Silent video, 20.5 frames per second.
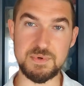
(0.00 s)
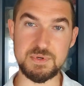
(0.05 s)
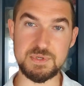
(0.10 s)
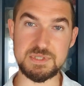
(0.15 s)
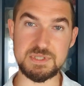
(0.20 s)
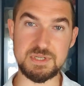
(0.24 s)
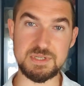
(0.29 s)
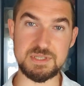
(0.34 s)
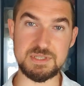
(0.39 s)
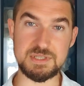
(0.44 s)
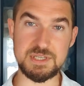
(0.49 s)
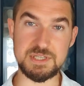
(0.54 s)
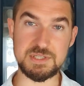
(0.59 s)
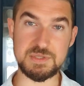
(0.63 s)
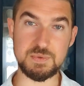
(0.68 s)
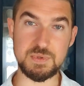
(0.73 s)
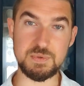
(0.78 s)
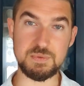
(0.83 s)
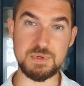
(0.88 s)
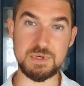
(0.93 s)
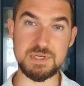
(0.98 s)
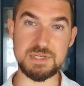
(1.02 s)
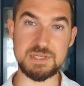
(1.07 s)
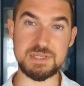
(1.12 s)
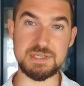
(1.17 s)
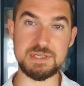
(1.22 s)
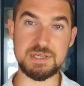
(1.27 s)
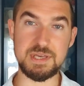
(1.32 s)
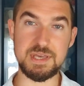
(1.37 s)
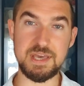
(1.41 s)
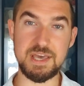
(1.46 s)
focus on the things we want
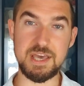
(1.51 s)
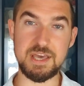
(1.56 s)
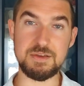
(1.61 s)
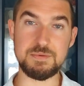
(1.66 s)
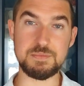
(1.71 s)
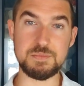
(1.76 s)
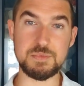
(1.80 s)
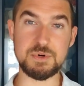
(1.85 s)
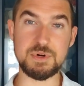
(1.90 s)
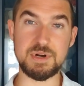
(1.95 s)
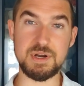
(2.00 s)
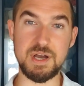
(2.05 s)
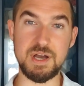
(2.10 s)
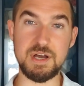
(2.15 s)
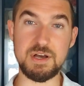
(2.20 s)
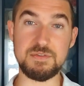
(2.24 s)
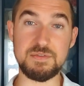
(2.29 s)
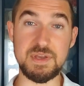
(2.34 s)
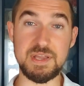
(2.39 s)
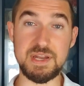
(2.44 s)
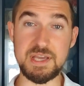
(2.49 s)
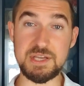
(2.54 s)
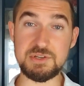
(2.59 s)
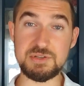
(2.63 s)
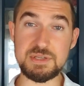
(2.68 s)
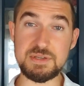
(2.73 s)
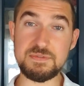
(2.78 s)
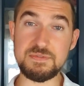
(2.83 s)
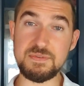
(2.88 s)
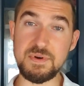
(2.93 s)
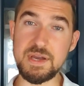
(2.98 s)
to have more of, and
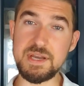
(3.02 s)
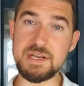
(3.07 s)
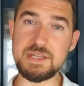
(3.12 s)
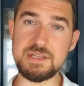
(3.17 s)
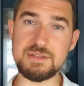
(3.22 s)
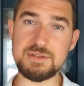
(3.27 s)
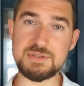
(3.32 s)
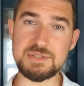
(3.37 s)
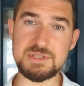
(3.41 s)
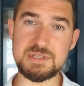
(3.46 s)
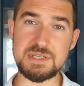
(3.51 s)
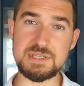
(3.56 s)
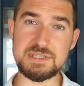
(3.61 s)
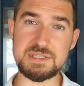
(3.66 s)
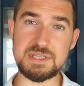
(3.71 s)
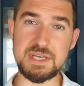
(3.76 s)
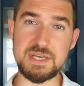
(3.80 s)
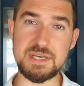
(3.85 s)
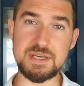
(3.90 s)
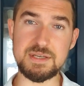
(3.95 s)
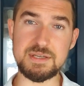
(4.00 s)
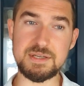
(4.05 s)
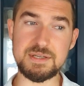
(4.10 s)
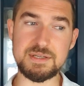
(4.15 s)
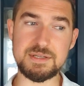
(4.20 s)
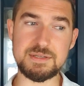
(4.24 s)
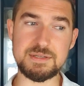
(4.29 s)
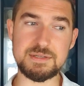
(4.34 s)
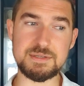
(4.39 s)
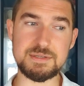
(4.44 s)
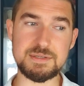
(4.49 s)
actually finding those things that
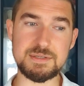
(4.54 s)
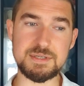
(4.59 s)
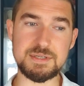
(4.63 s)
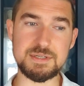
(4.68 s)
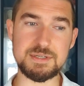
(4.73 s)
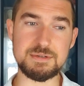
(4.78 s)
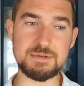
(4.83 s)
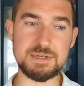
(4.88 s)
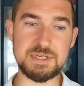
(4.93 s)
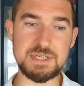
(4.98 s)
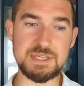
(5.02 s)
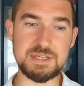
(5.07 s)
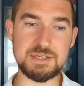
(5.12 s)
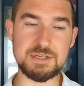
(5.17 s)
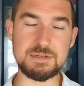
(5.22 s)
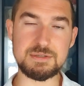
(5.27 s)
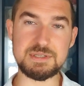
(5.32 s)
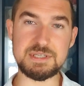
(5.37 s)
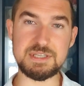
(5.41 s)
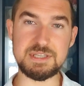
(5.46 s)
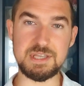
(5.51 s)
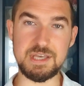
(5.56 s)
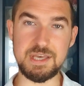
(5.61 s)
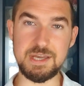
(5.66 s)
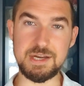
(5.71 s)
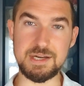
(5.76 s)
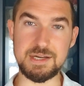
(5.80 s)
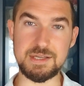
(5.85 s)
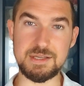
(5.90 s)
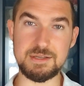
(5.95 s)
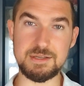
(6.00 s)
are already currently
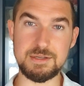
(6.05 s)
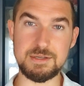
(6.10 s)
there.